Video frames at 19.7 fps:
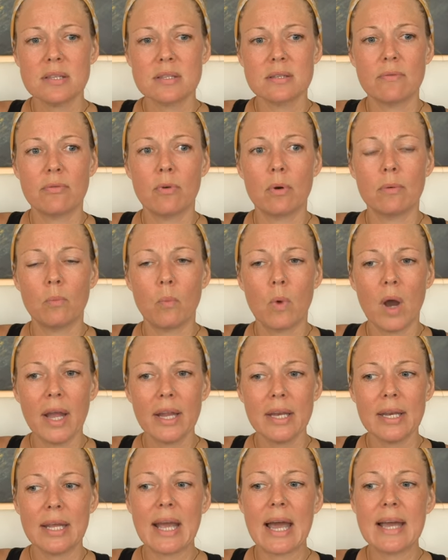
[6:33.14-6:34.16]
of
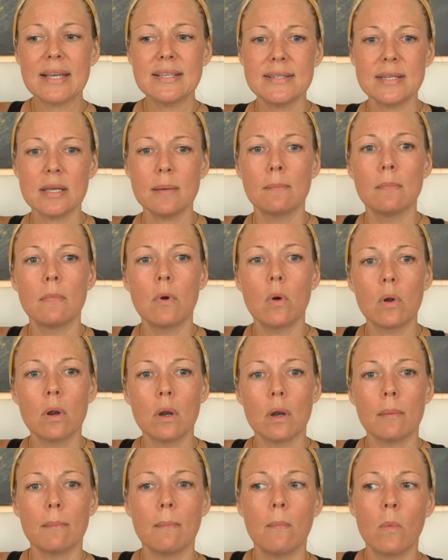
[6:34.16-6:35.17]
unwinding, I see more
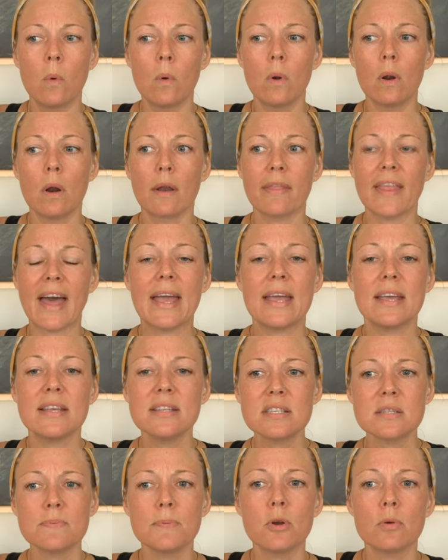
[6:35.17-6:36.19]
and more that
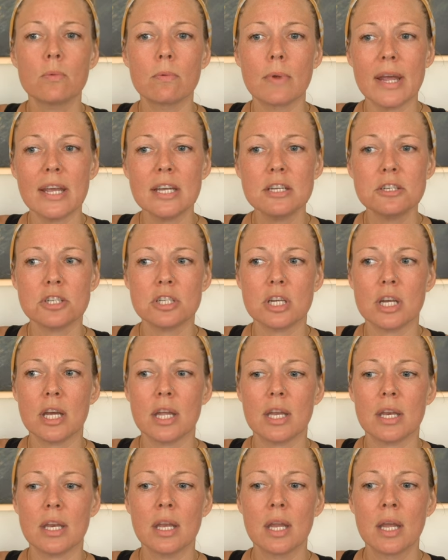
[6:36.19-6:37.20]

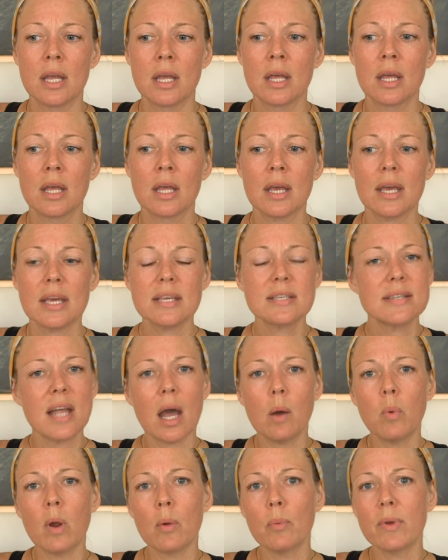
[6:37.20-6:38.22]
inspiration is
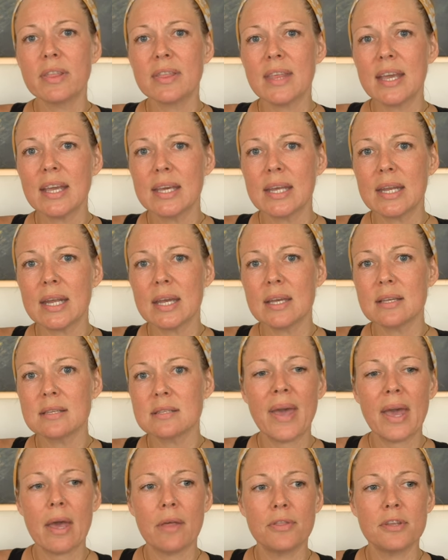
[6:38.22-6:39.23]
not where we think it
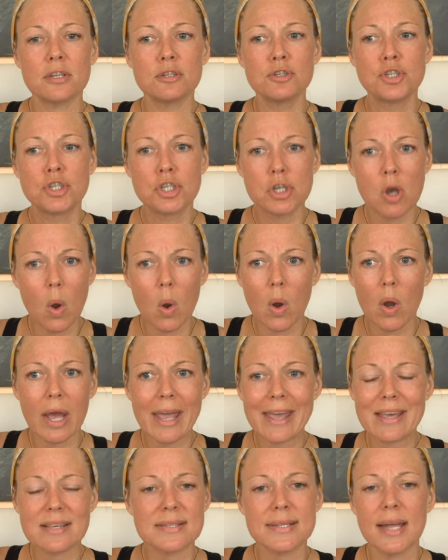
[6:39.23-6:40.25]
is. The joy
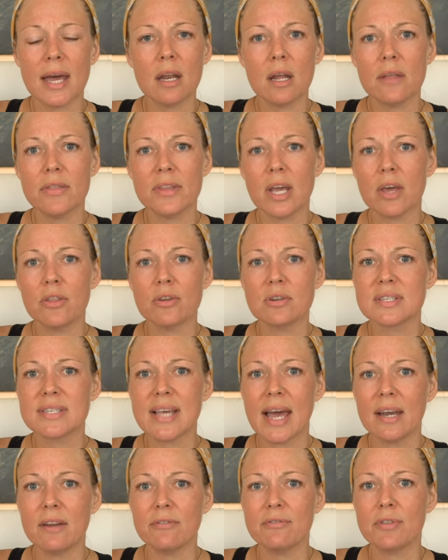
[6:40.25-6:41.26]
is not on the other
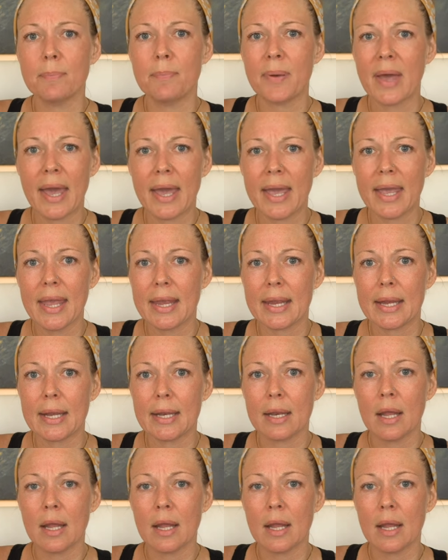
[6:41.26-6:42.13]
side of the pain.